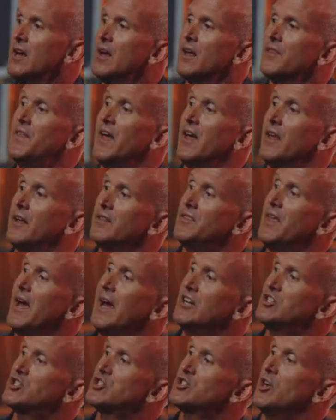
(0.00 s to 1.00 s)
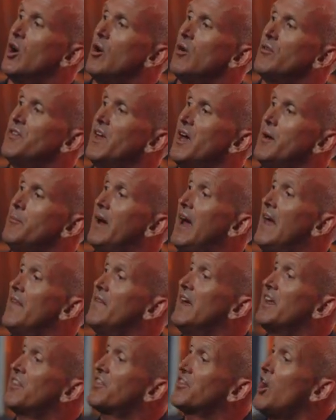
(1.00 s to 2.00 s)
that they stoned them and
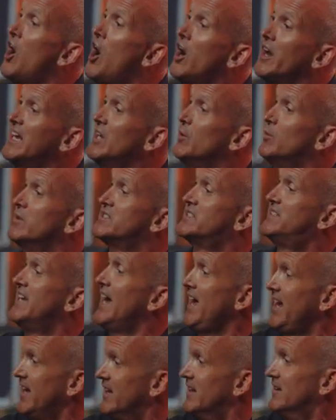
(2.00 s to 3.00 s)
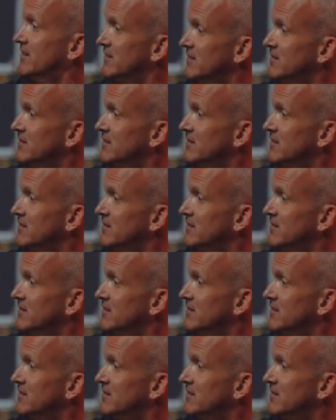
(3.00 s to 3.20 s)
they thought he was dead.